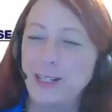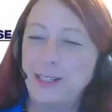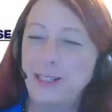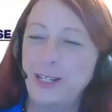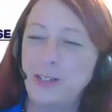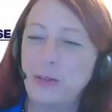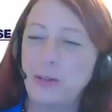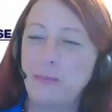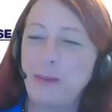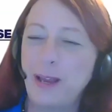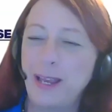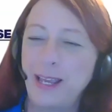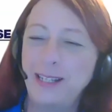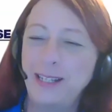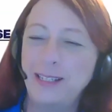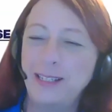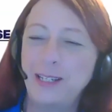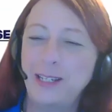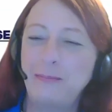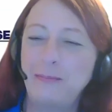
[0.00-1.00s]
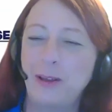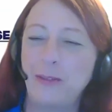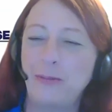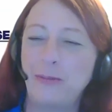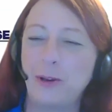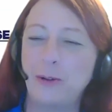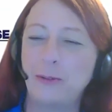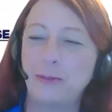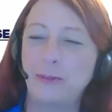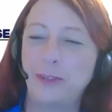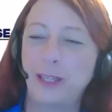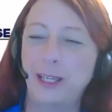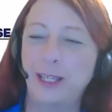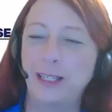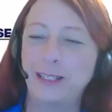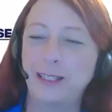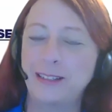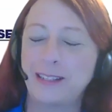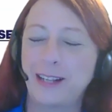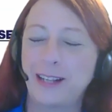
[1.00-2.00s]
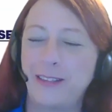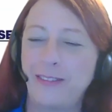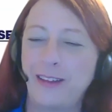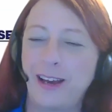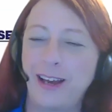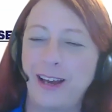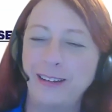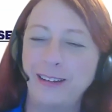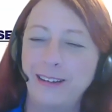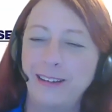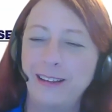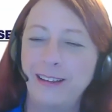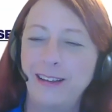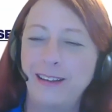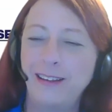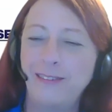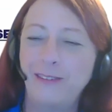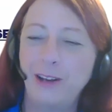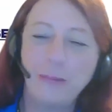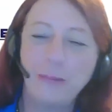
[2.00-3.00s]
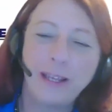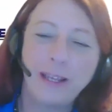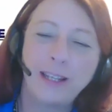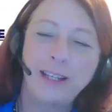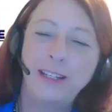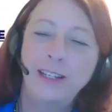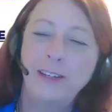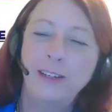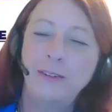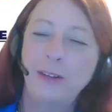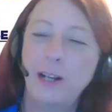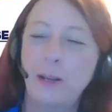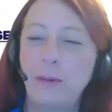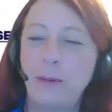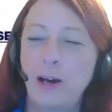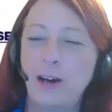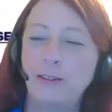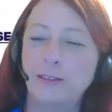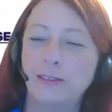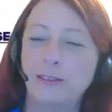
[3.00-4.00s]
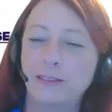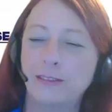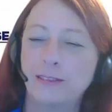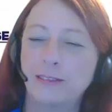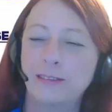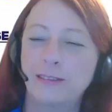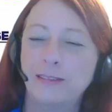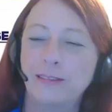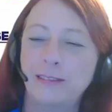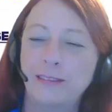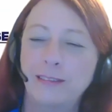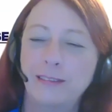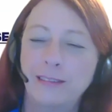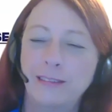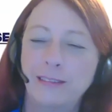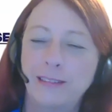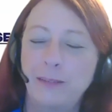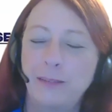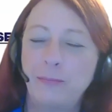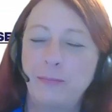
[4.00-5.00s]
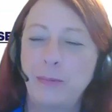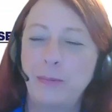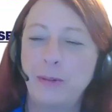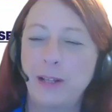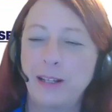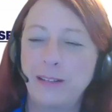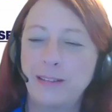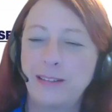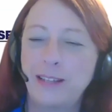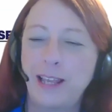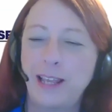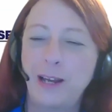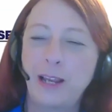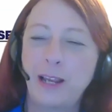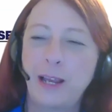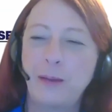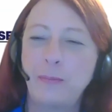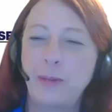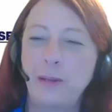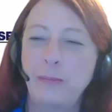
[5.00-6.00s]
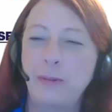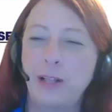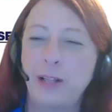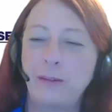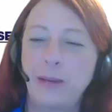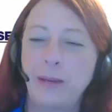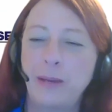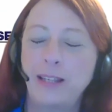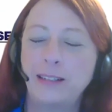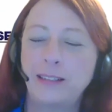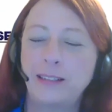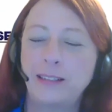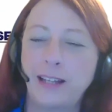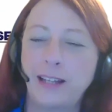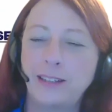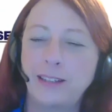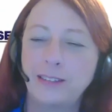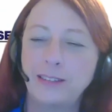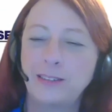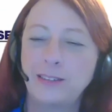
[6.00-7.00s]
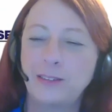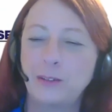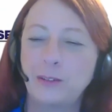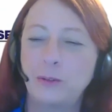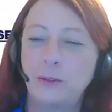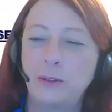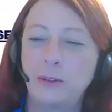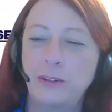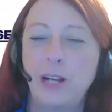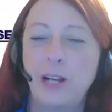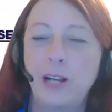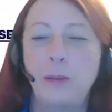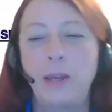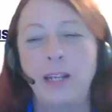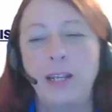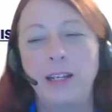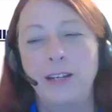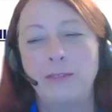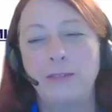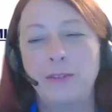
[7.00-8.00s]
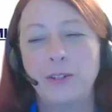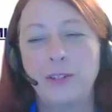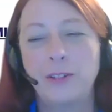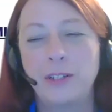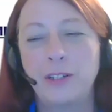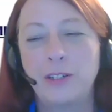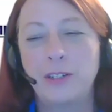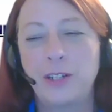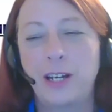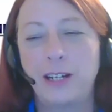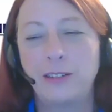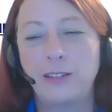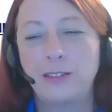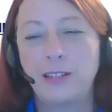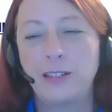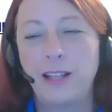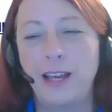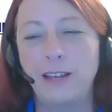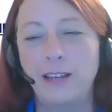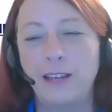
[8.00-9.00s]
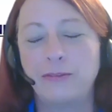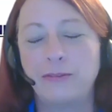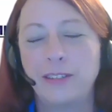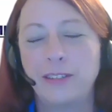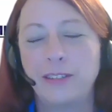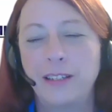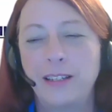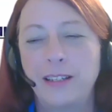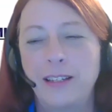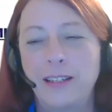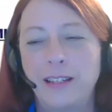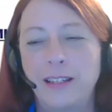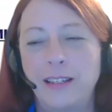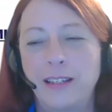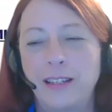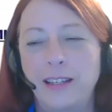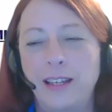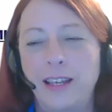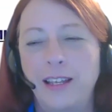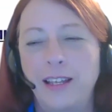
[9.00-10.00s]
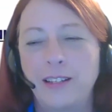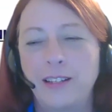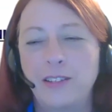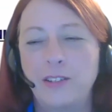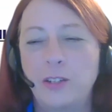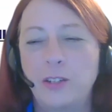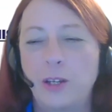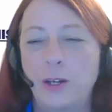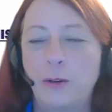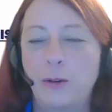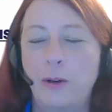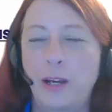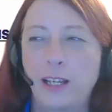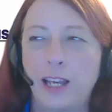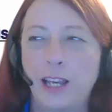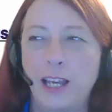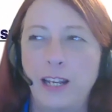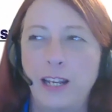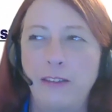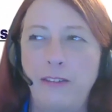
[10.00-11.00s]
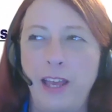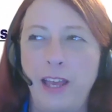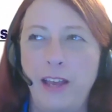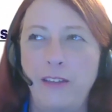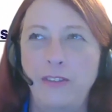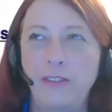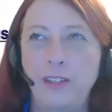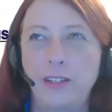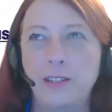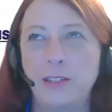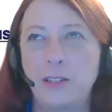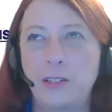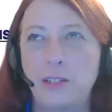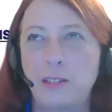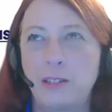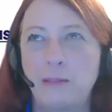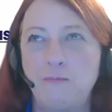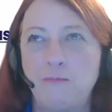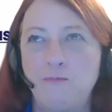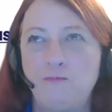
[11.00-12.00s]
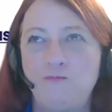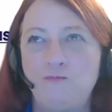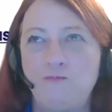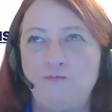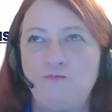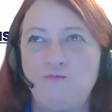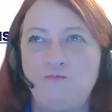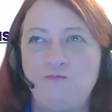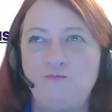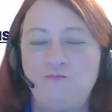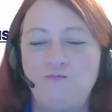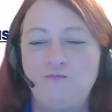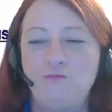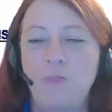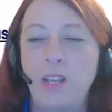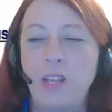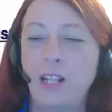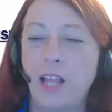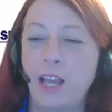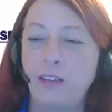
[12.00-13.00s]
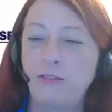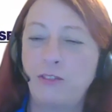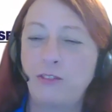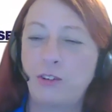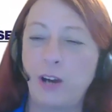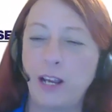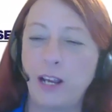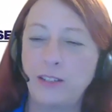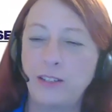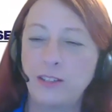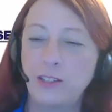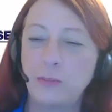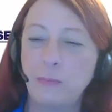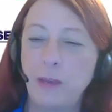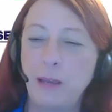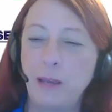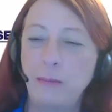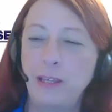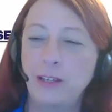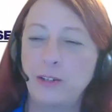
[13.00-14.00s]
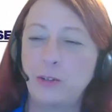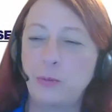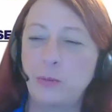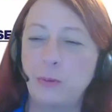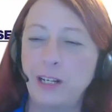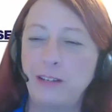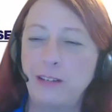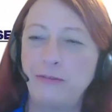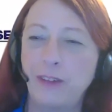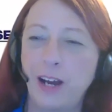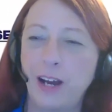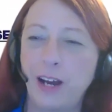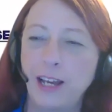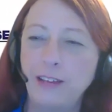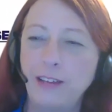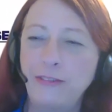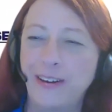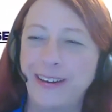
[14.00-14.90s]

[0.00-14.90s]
teaching my 18 month old things. And I thought, what am I going to do when I'm old? Get people that say I got people out paying taxes or that I made a difference in a child's life. And so I kind of had this midlife crisis, maybe at 25,